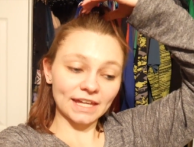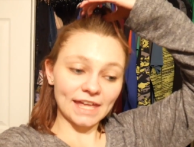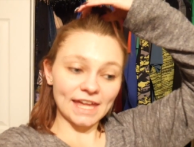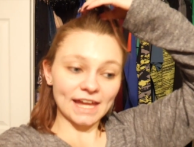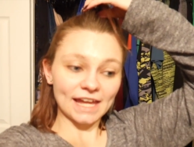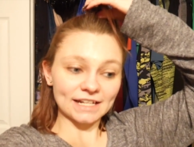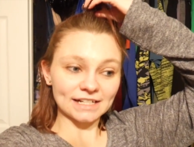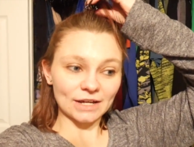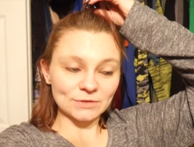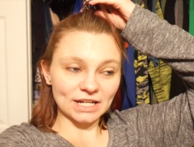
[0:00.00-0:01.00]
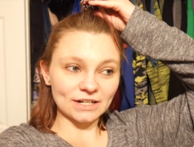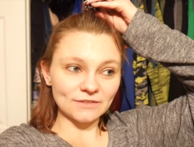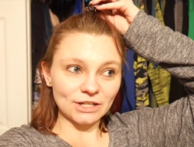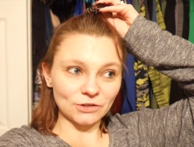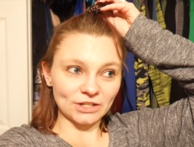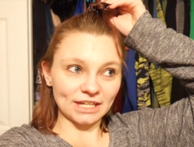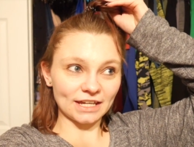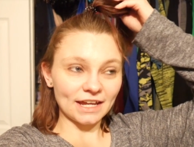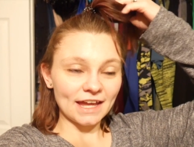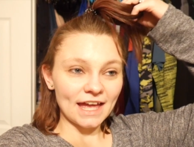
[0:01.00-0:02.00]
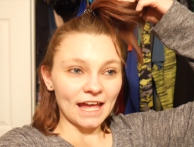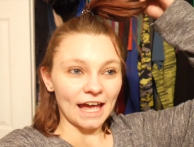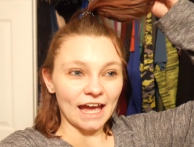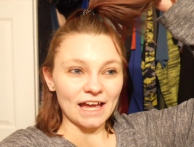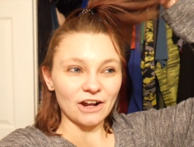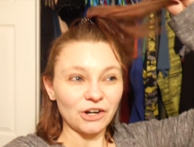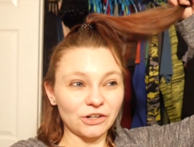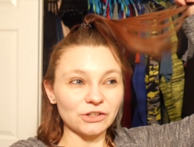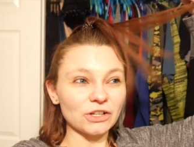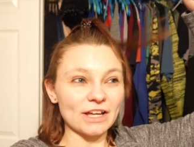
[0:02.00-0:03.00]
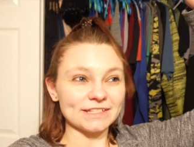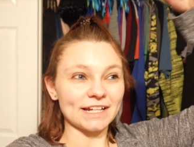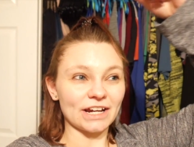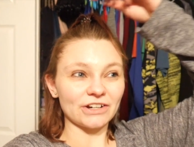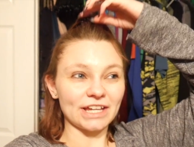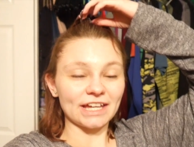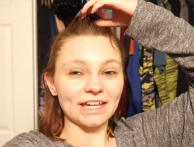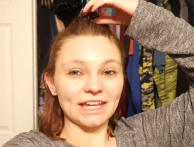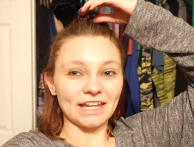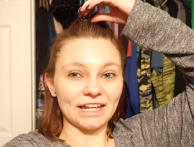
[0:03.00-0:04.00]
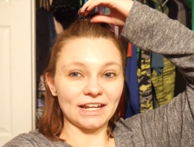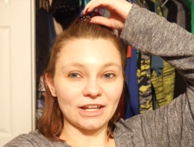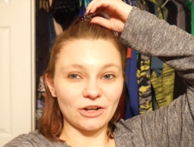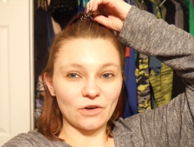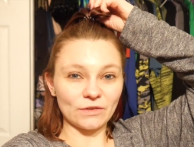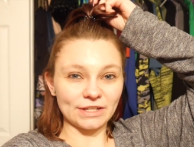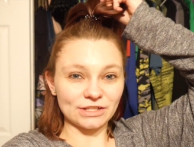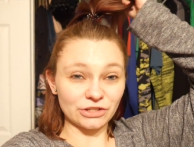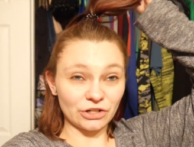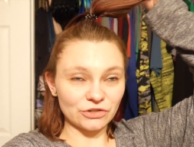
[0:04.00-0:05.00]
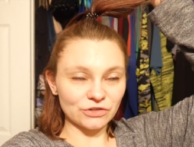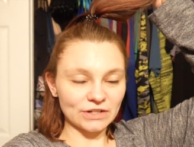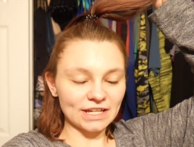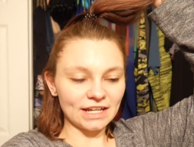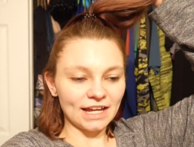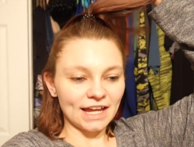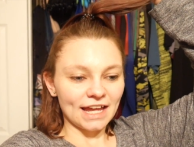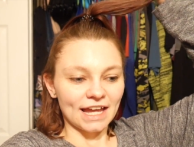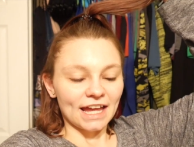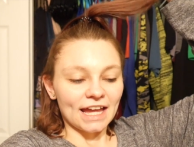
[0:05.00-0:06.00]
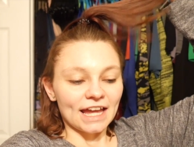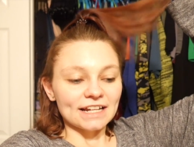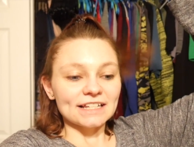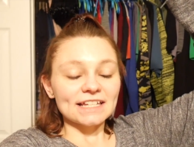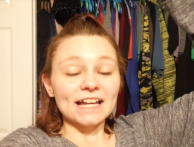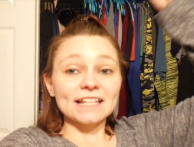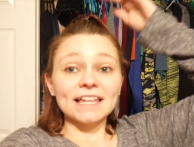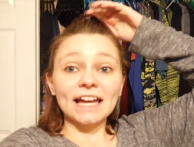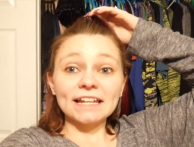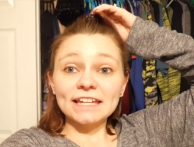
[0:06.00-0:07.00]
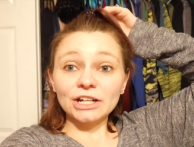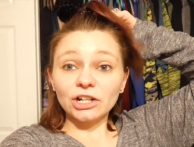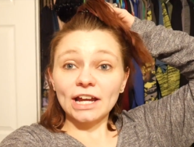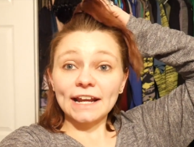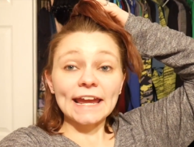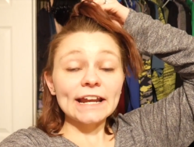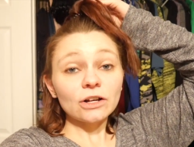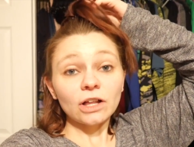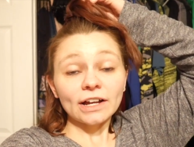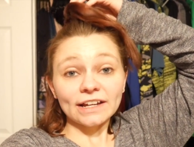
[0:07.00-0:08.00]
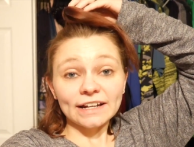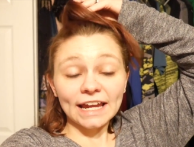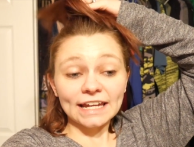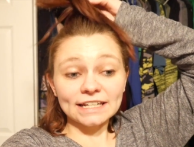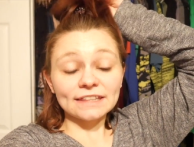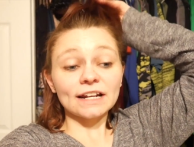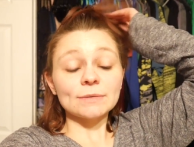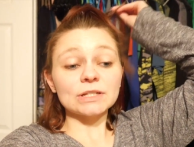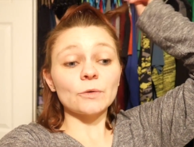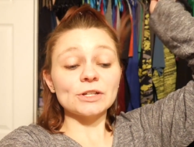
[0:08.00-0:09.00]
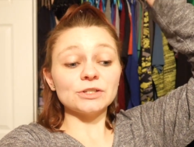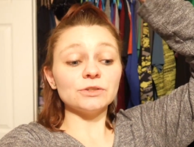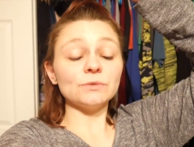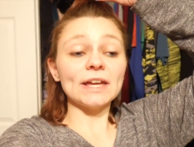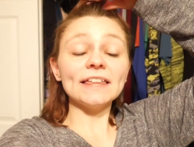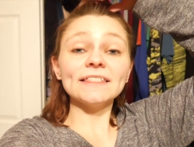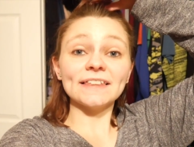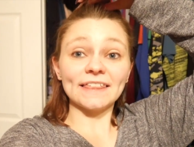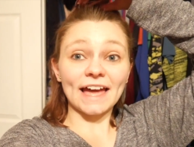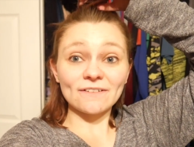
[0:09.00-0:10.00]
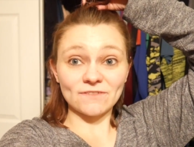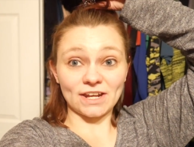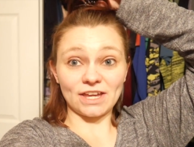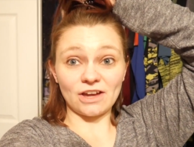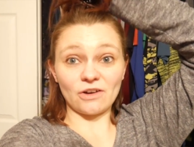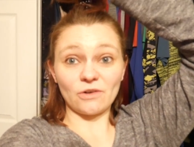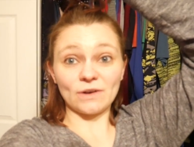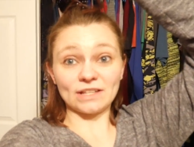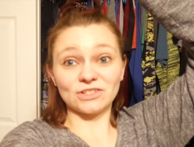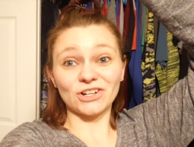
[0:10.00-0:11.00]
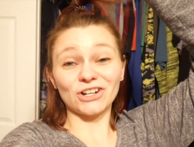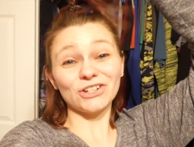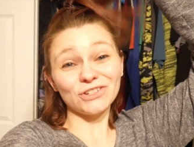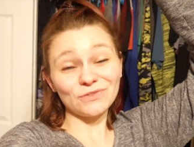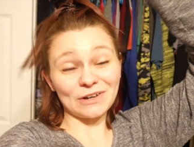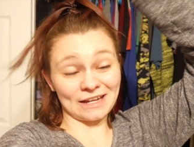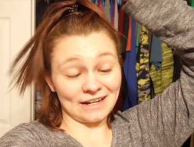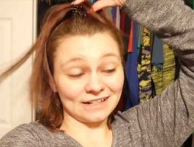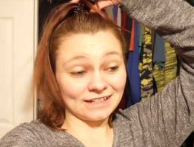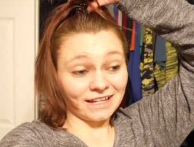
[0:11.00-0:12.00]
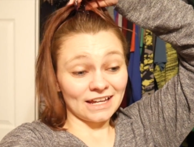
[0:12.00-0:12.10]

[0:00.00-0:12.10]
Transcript: and I was kind of like looking at our closet area in Novalee's nursery and decided that here at 8 o'clock at night that I was going to end that video and start a new one